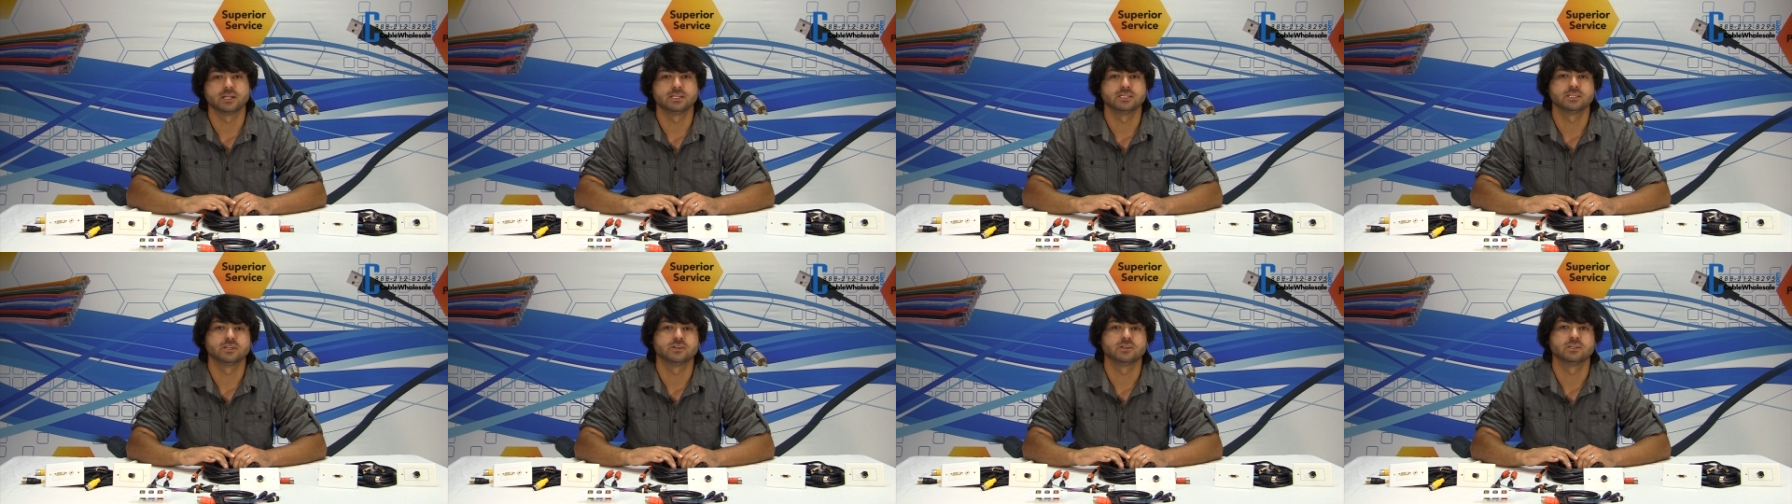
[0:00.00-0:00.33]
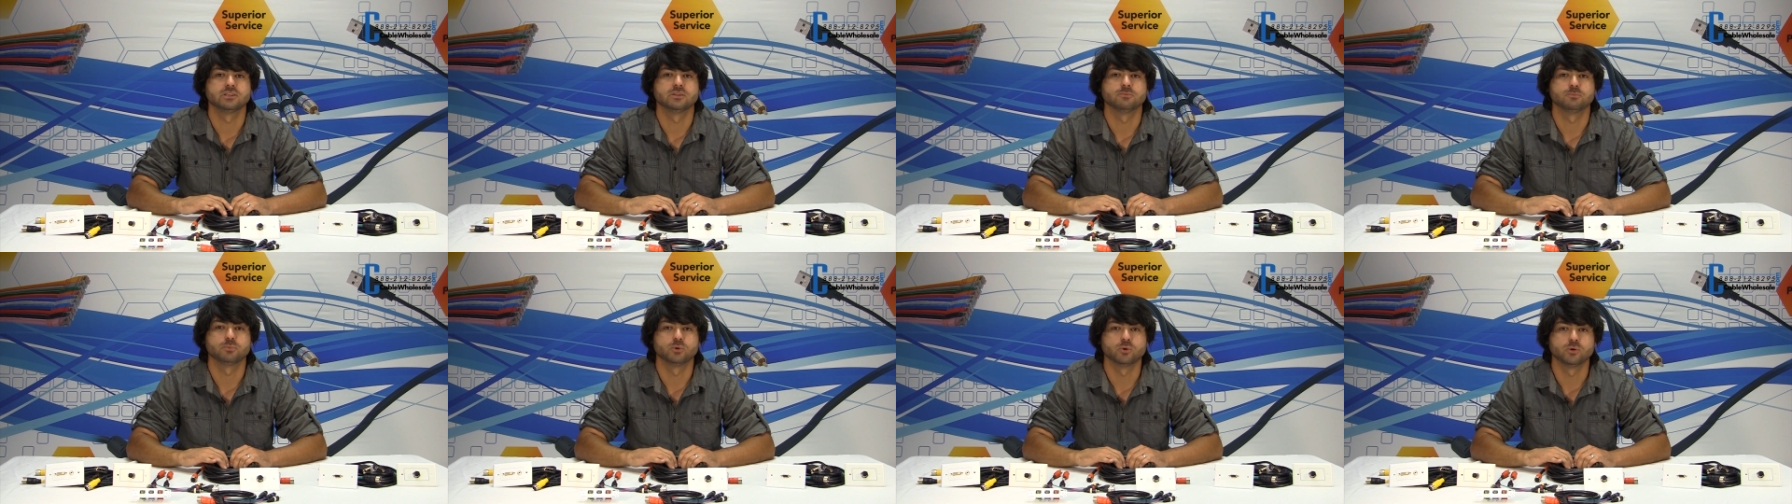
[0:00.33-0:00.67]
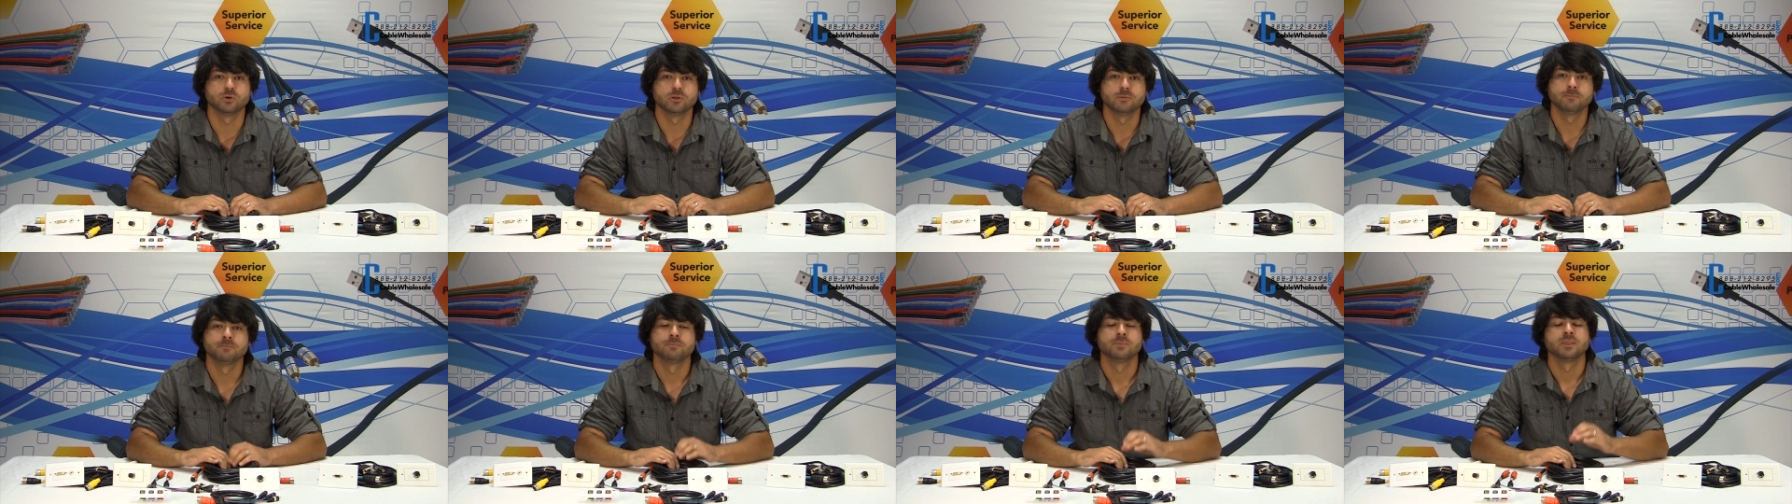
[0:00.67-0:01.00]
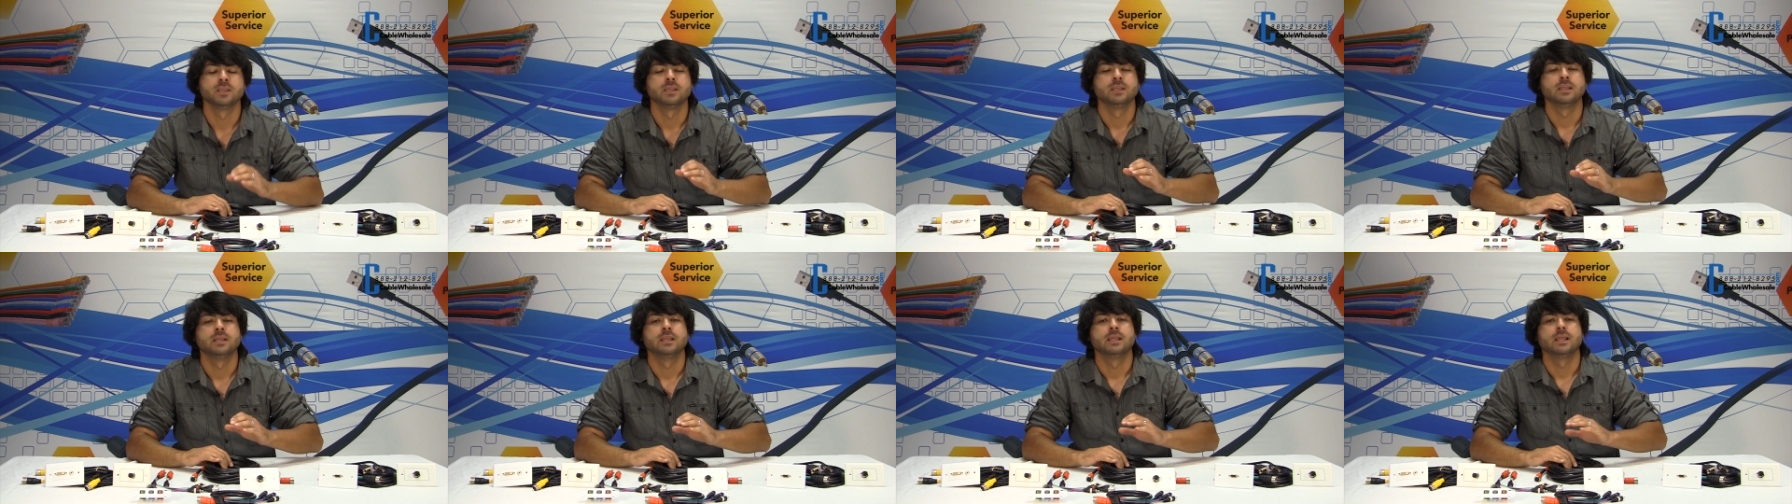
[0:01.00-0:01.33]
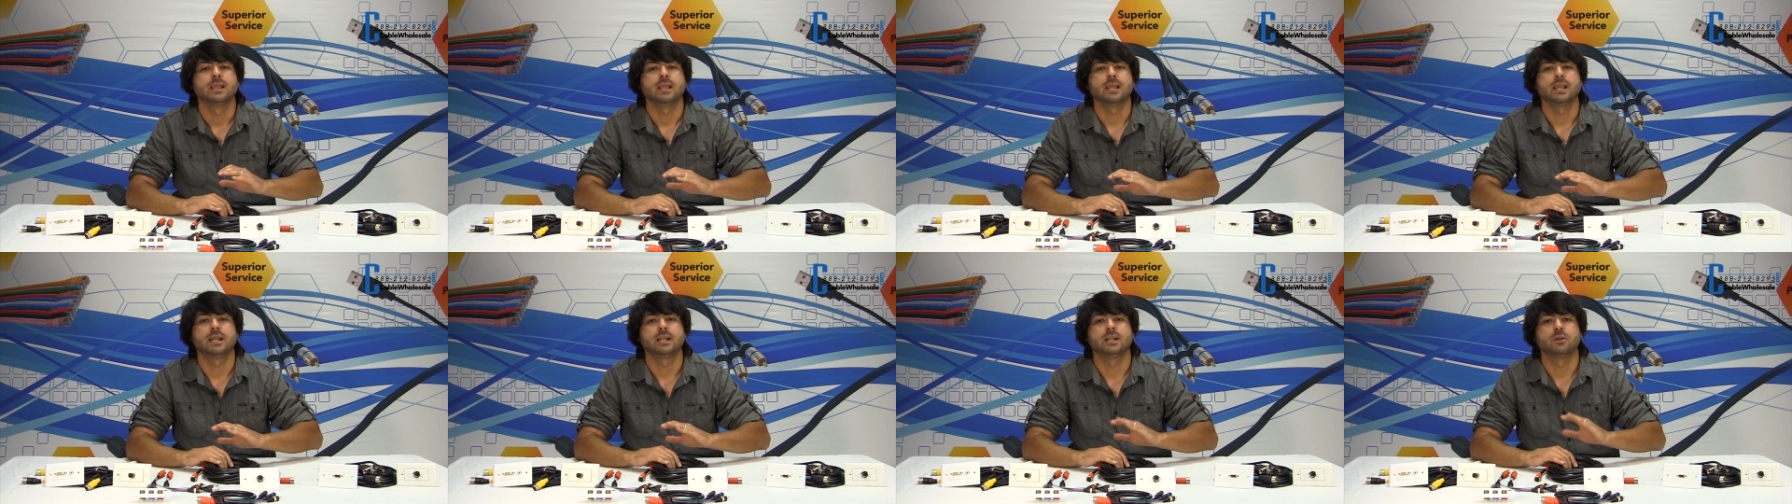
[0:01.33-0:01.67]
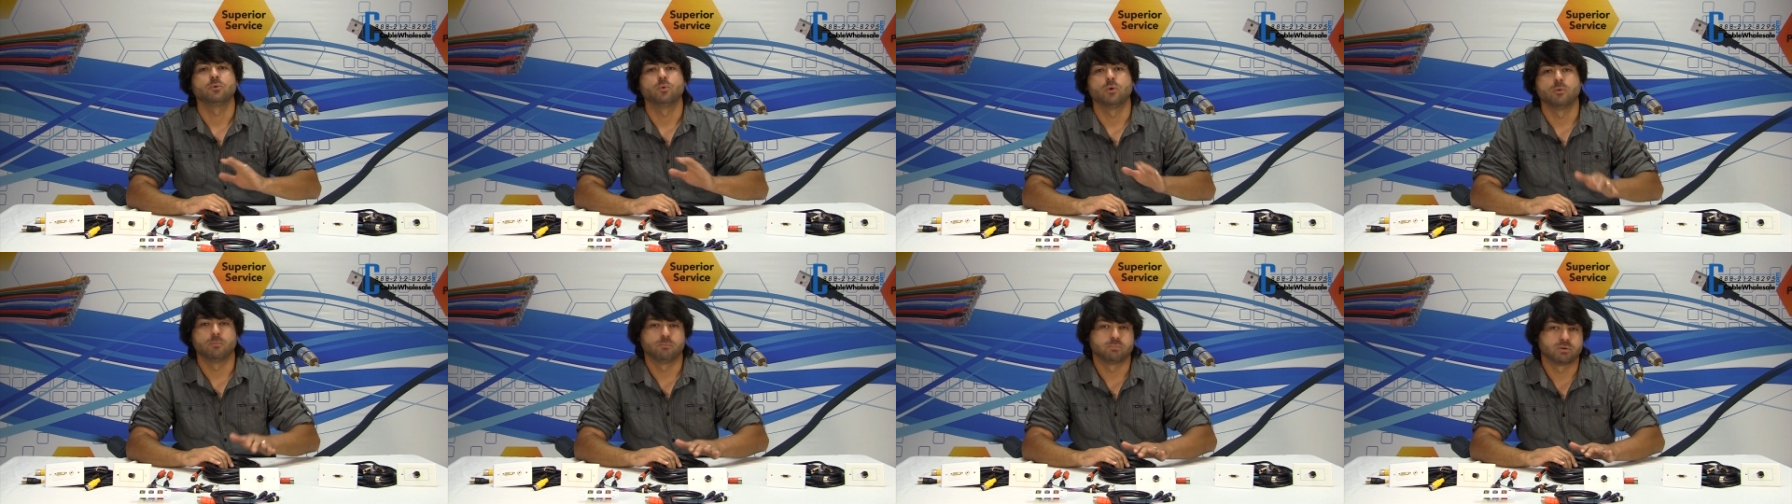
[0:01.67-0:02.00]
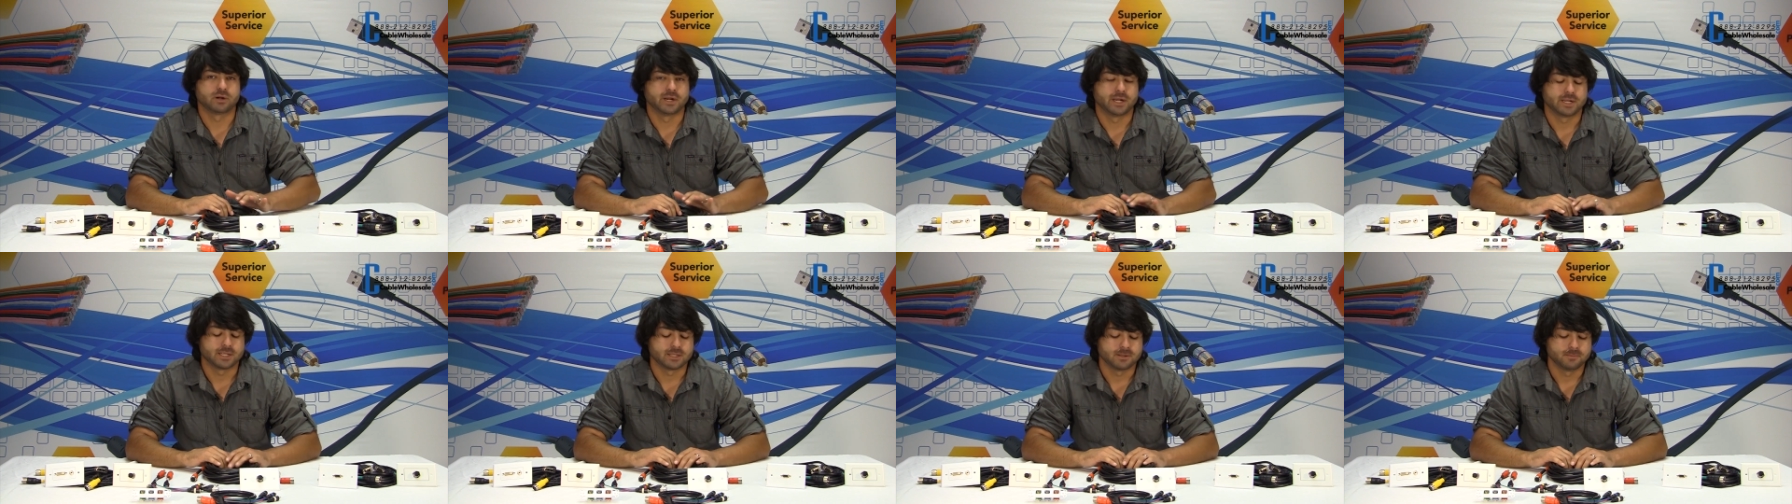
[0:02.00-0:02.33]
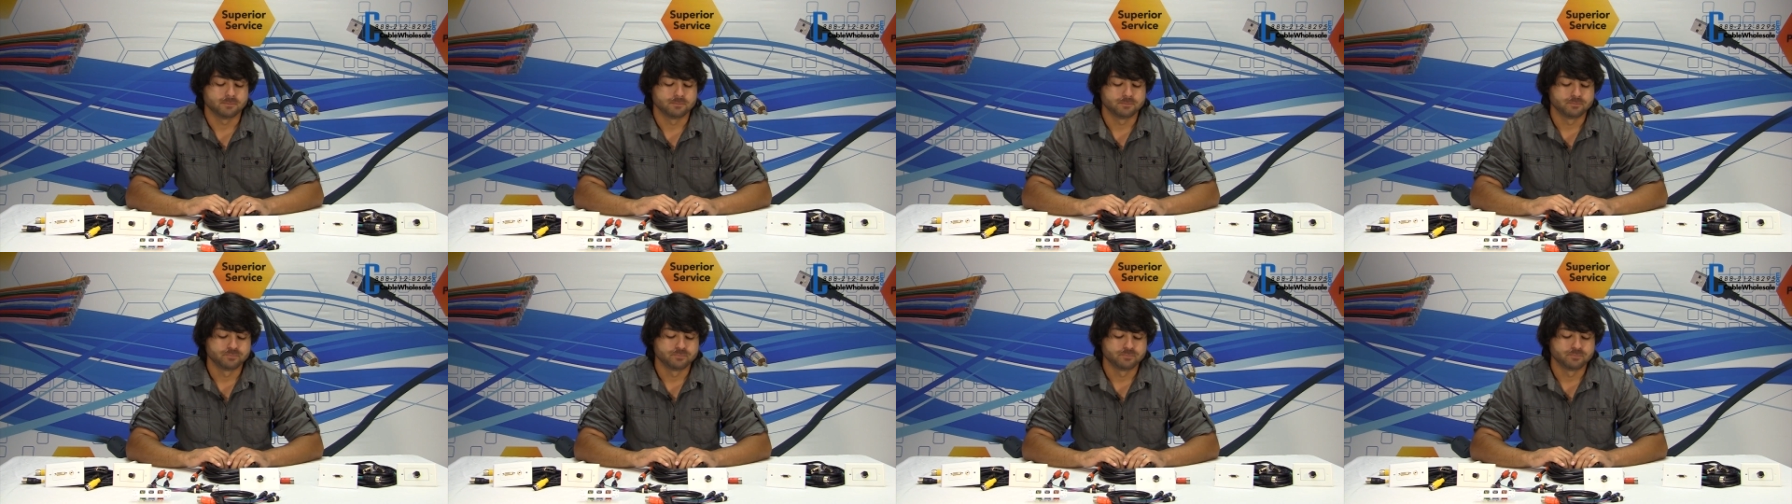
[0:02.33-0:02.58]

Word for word: it during the pull, and it won't break.